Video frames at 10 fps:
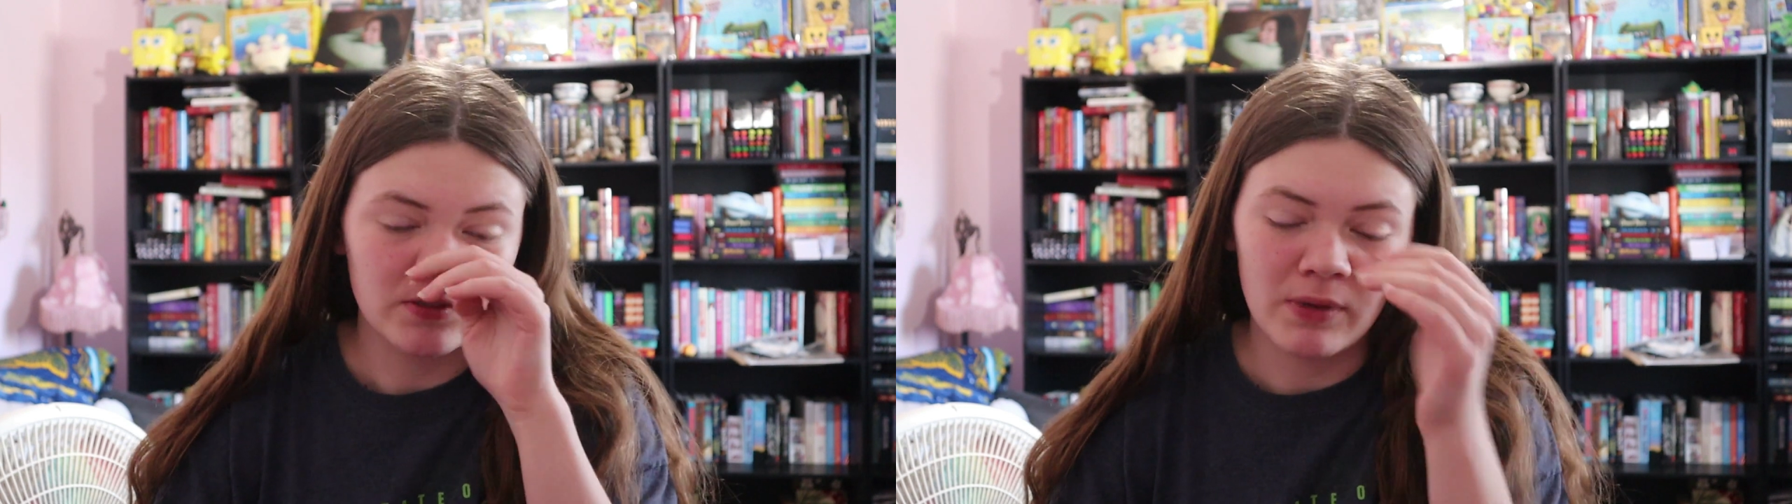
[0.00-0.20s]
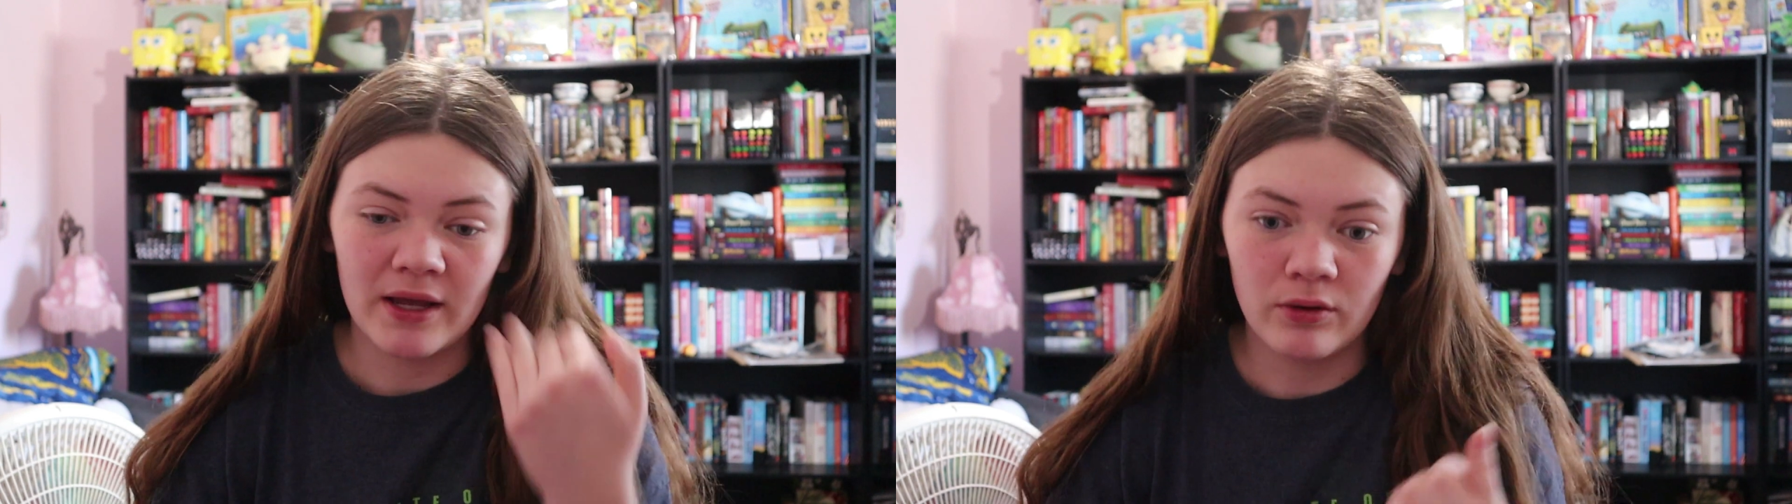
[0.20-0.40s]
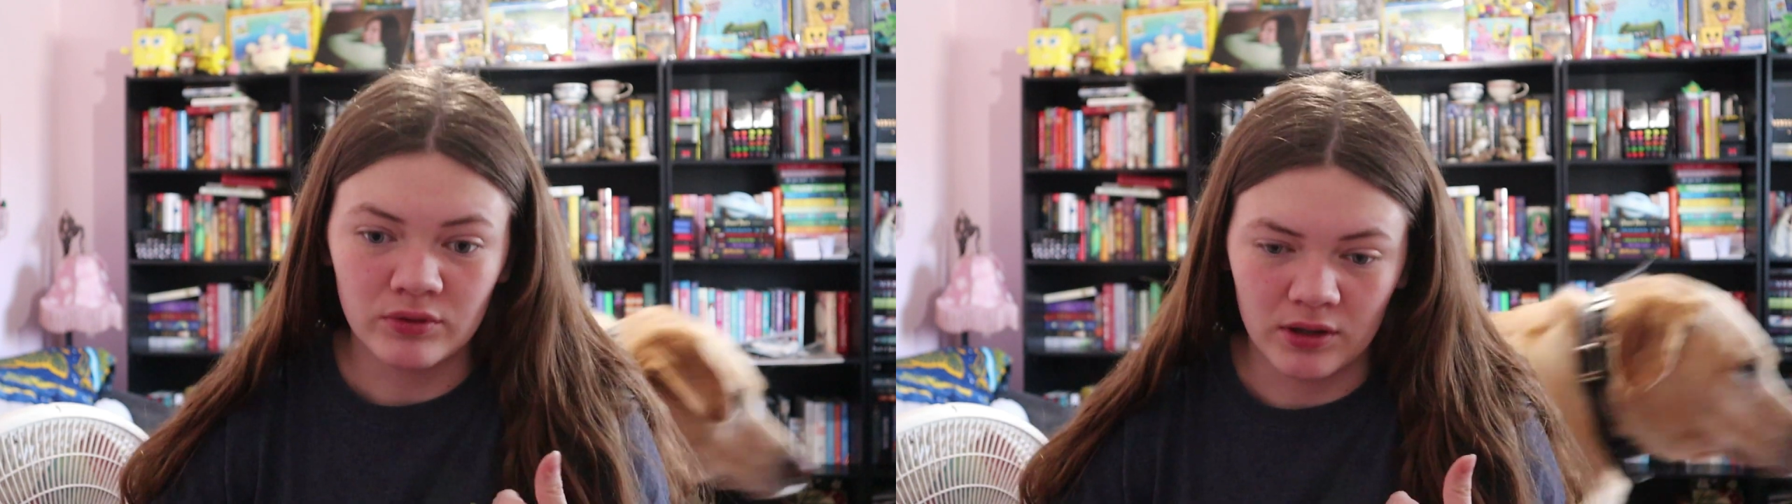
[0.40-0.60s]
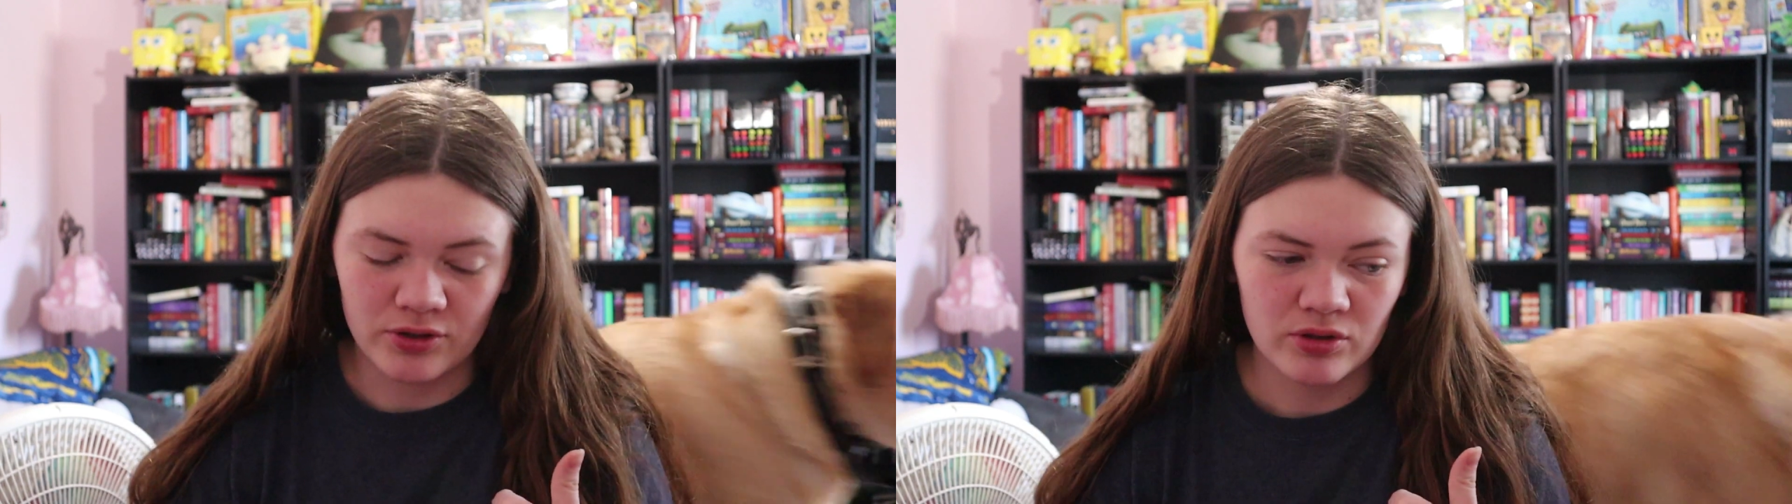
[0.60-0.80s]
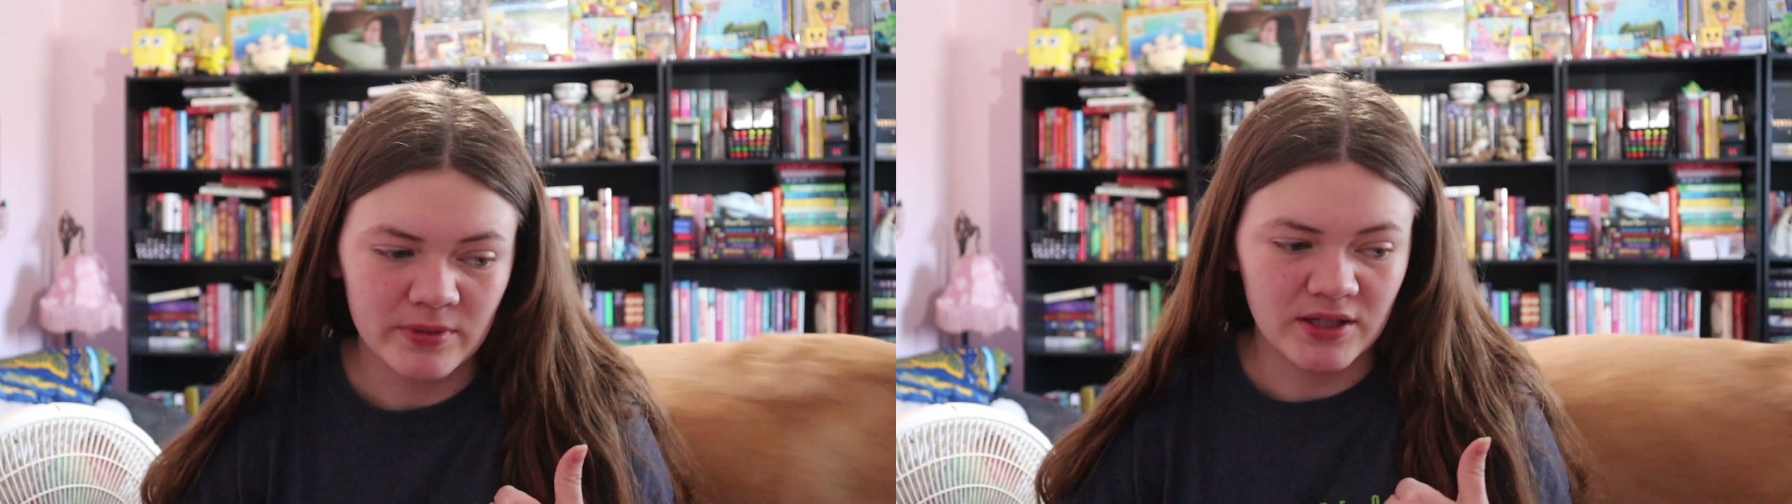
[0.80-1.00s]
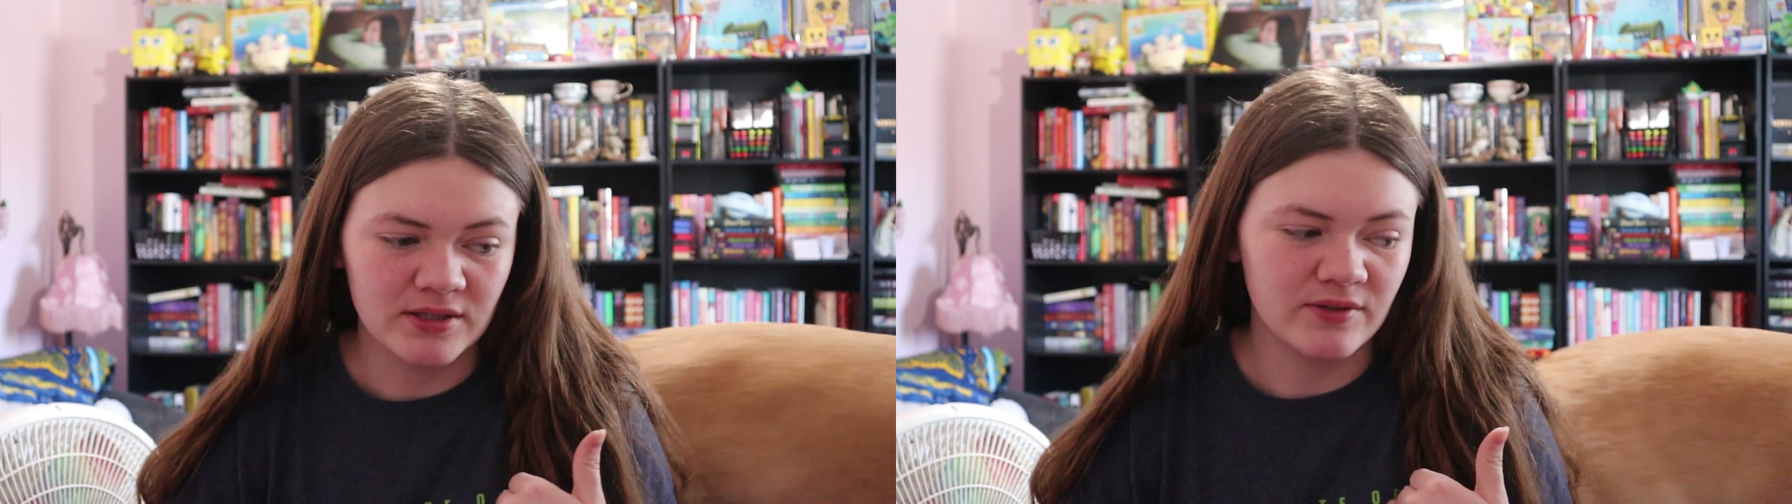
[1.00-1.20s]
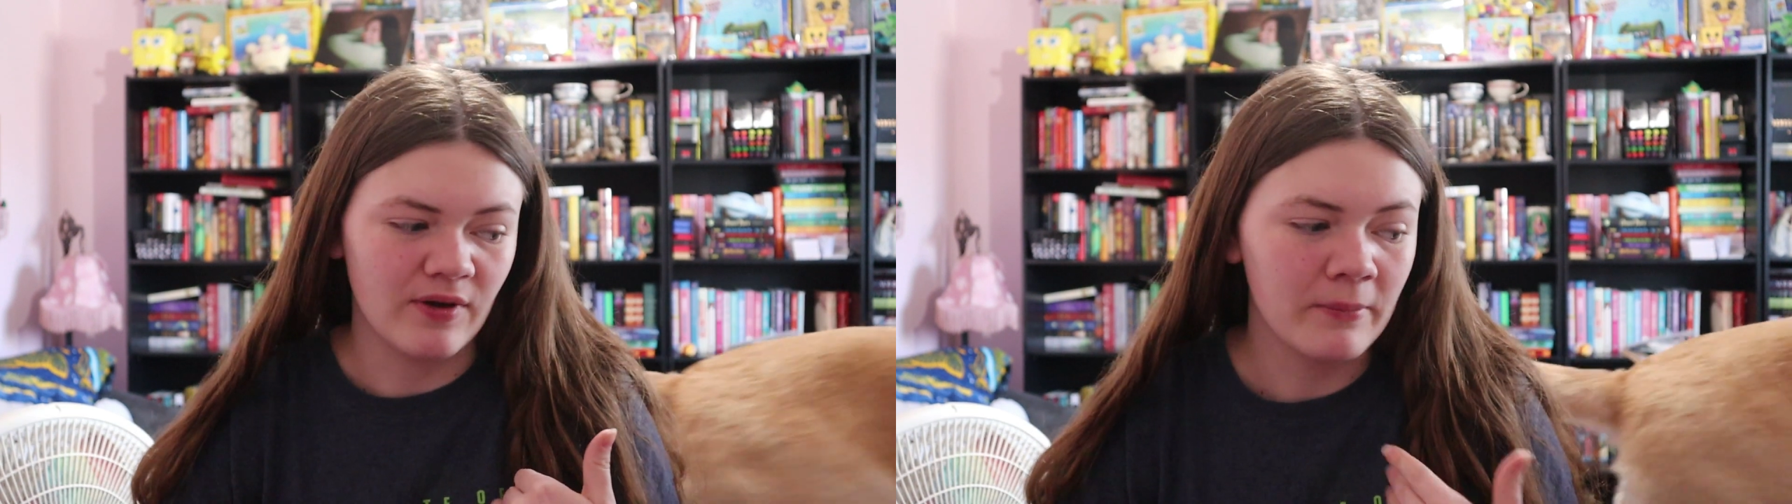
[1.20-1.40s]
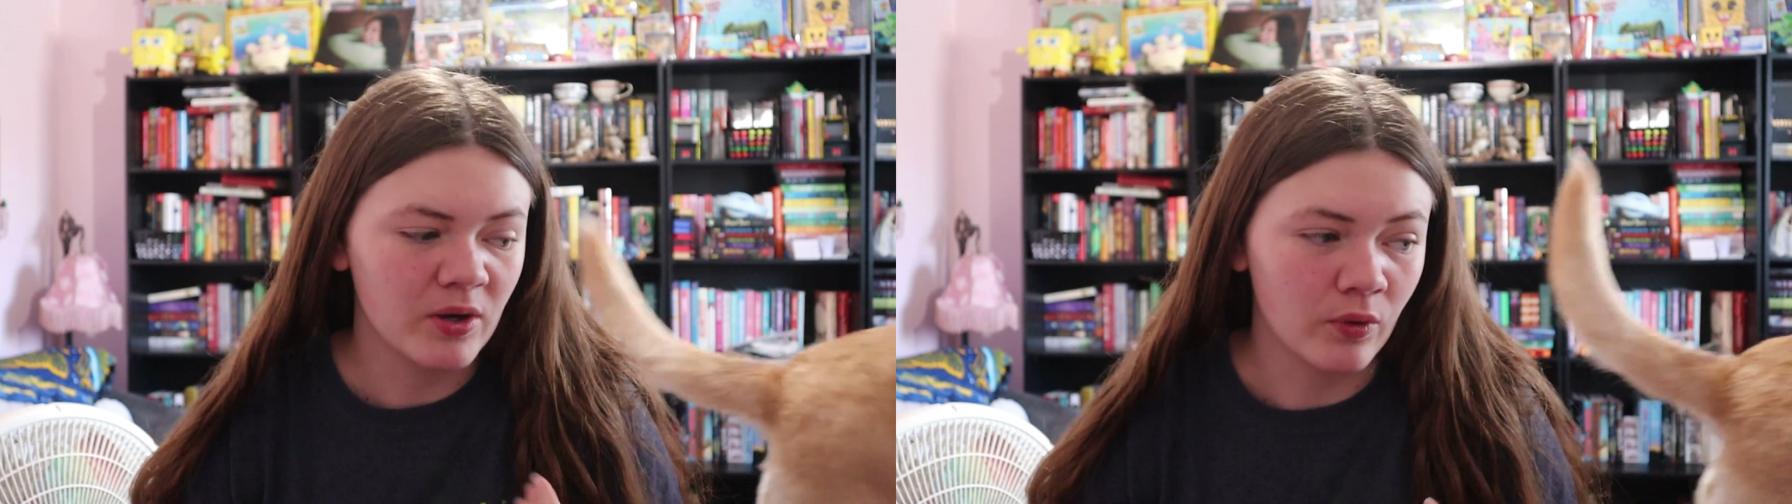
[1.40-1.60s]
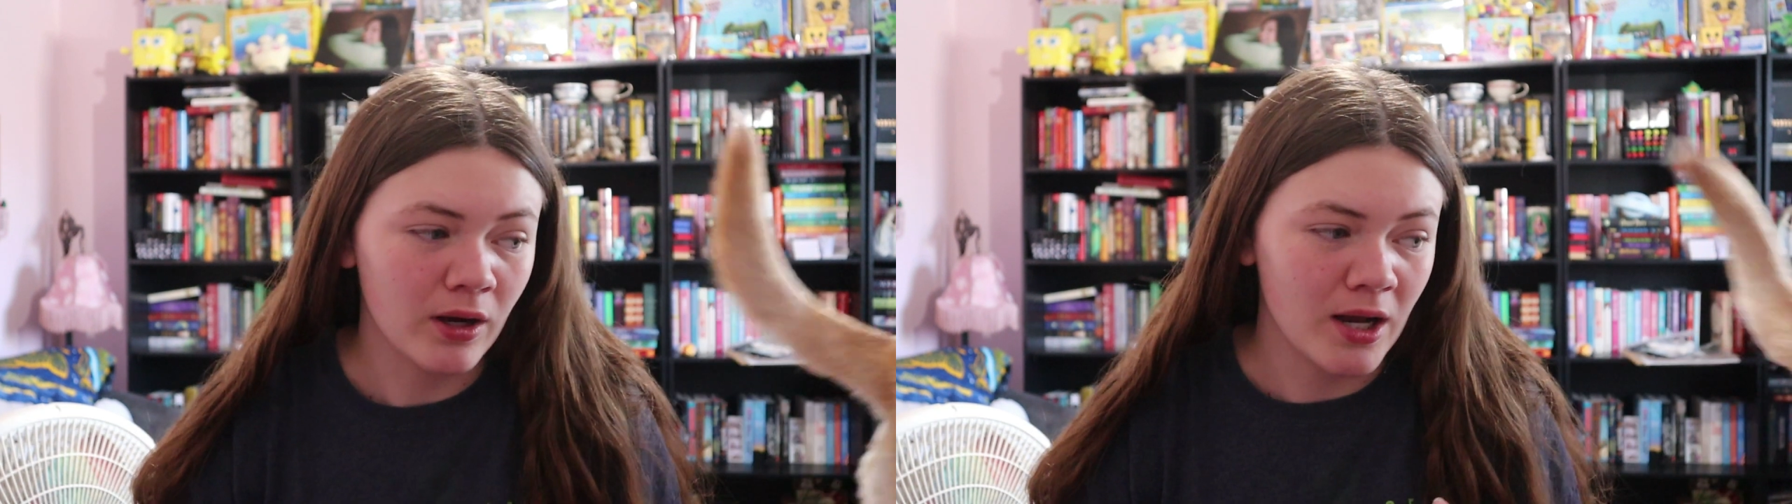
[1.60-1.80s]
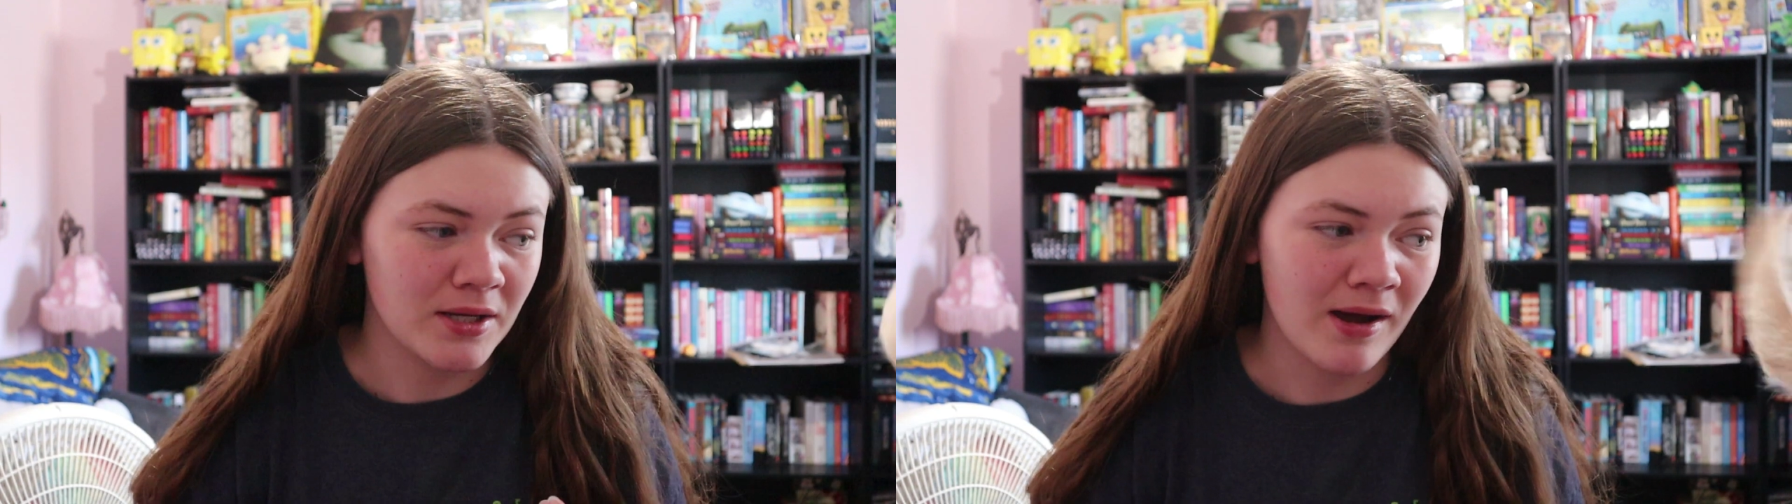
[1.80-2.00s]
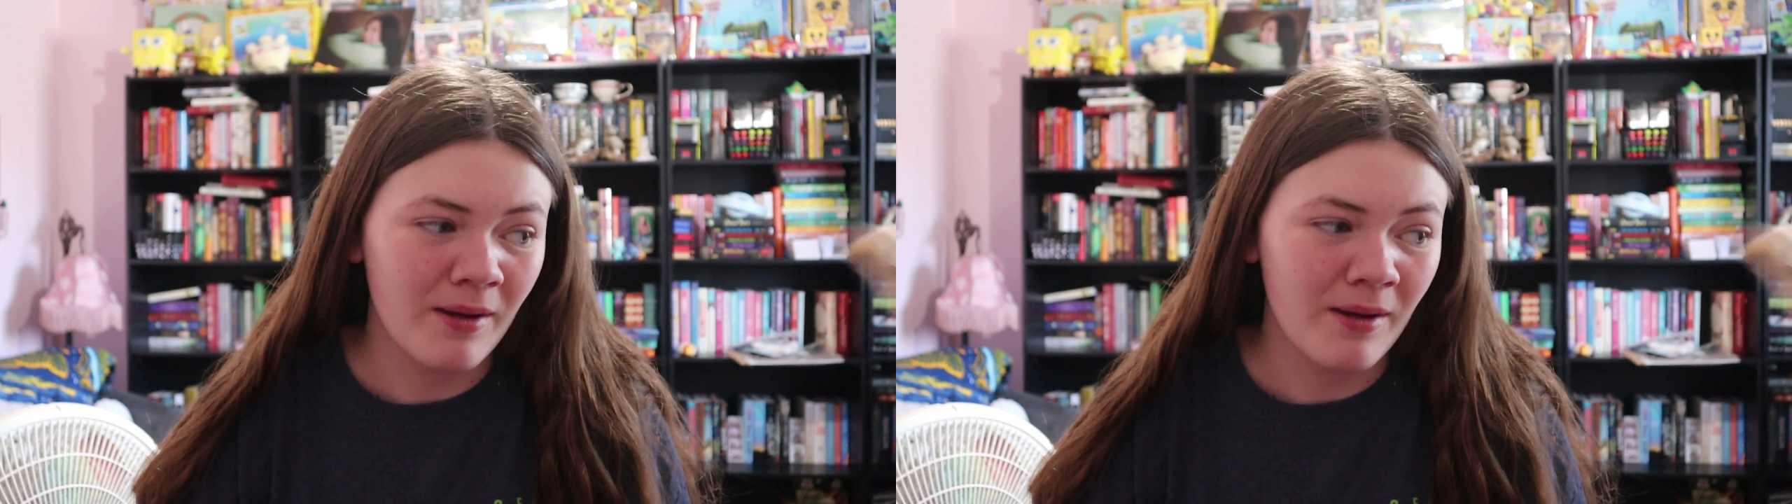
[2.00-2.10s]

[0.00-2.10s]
It's my own laundry because if I'm gonna work on it,